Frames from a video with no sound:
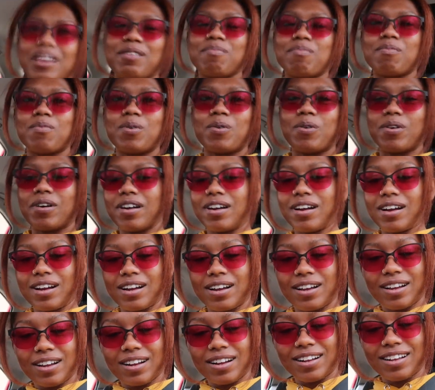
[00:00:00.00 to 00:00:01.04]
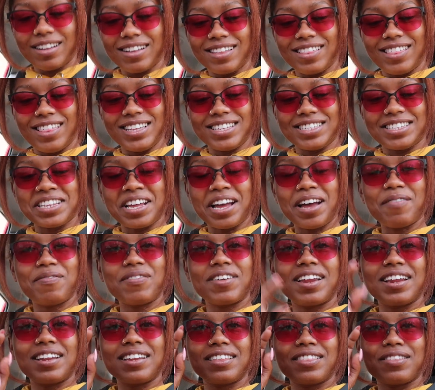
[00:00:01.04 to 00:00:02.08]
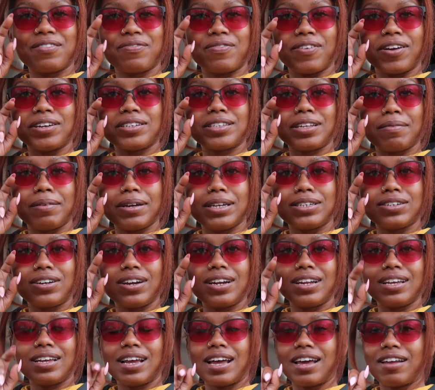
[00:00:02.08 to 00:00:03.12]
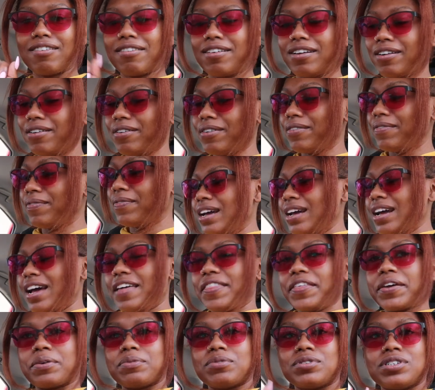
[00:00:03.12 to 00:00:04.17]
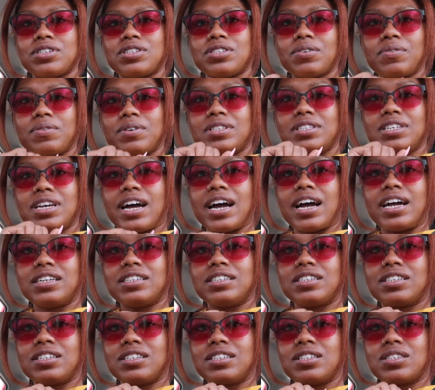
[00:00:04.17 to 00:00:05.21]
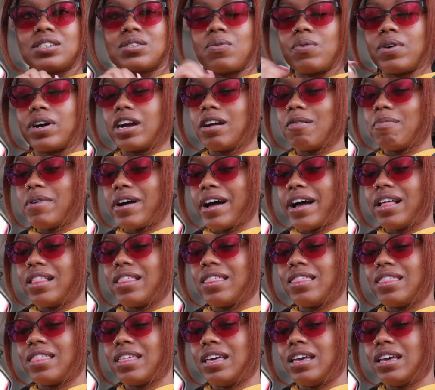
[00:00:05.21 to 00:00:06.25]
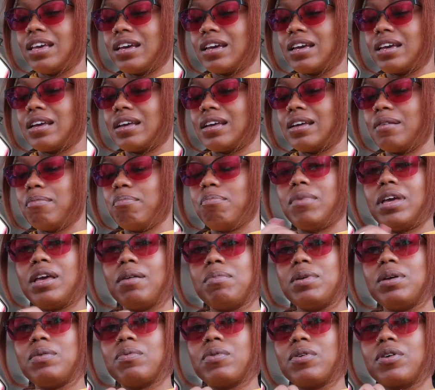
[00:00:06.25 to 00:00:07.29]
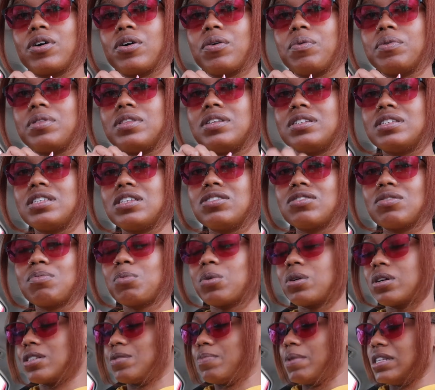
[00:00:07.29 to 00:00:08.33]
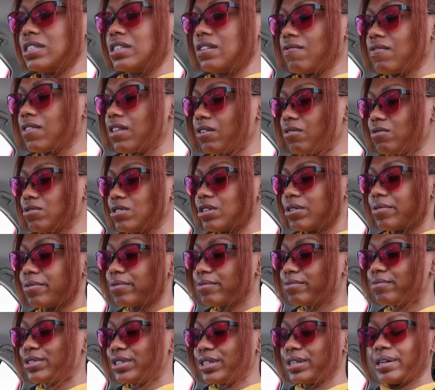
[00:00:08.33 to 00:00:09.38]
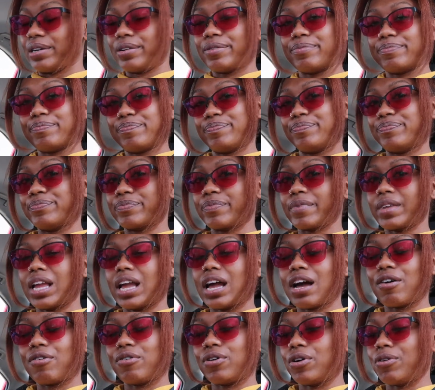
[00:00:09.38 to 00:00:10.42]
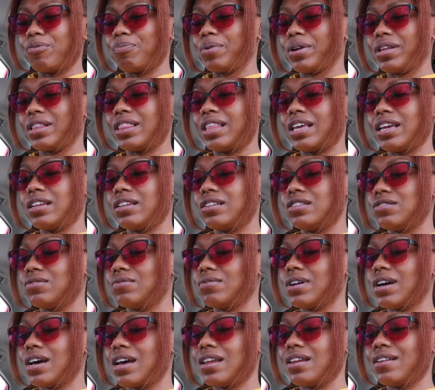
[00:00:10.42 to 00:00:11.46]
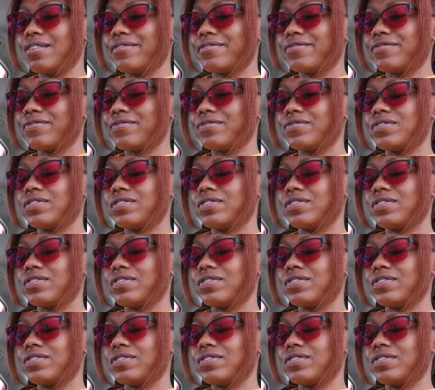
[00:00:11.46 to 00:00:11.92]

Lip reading: it more this time than I did the first time I tried it. I don't know. I think I was just so attached to square, but I think maybe we'll go with this. These are more expensive, though, so I'm trying to... I don't know, but they do kind of